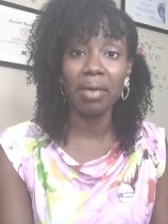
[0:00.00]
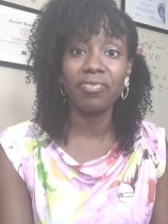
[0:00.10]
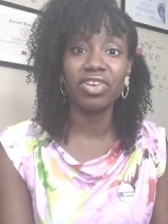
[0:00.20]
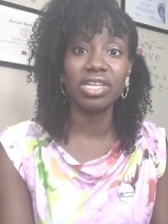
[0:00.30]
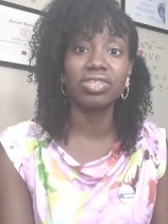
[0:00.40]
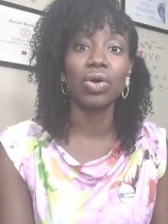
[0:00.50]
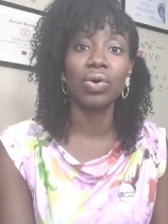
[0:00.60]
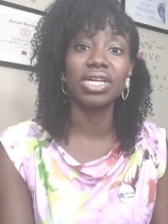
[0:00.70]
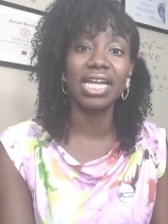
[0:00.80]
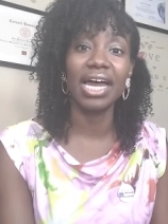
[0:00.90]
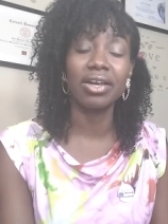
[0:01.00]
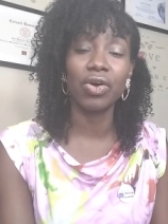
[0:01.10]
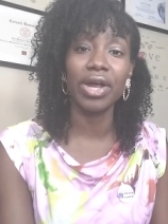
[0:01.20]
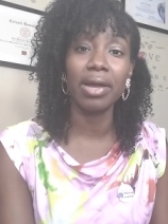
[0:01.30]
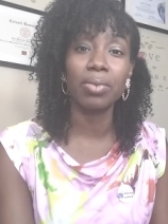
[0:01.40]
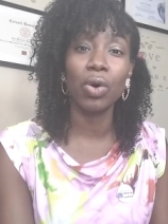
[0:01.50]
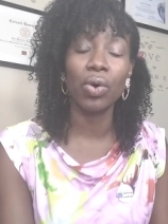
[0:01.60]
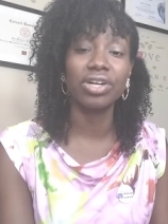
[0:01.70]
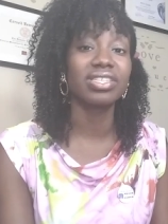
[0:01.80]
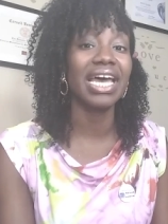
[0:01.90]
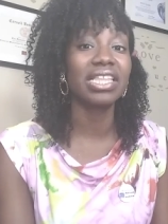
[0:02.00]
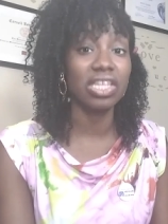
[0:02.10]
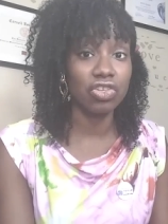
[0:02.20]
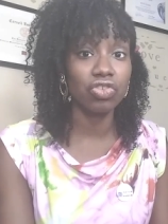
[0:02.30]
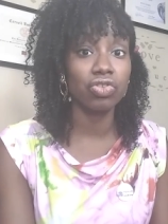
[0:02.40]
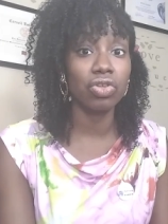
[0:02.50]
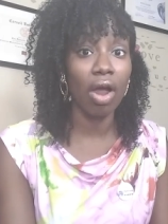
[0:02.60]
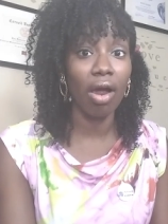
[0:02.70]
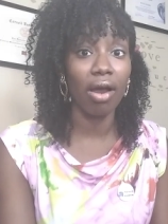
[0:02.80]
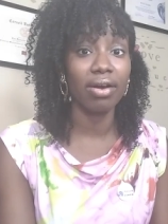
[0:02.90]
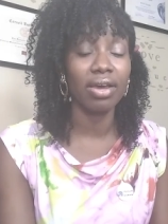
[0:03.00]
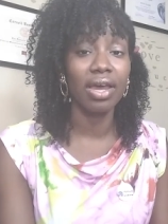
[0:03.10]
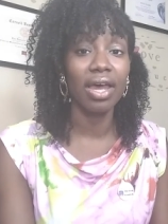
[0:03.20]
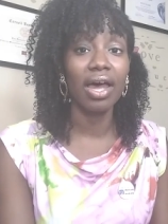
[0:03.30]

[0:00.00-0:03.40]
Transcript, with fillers: up for this online CRAM course at the start